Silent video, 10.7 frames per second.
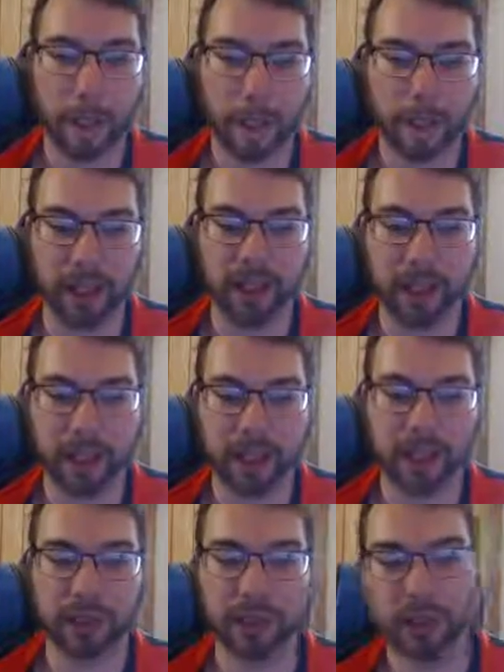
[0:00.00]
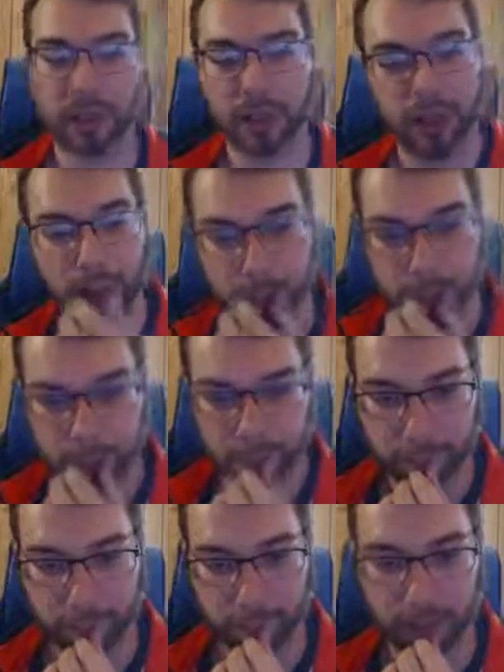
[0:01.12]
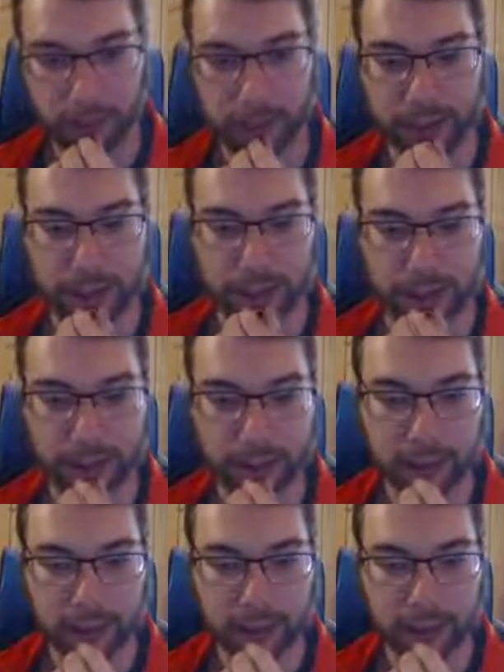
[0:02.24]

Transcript: About to end his turn. And I think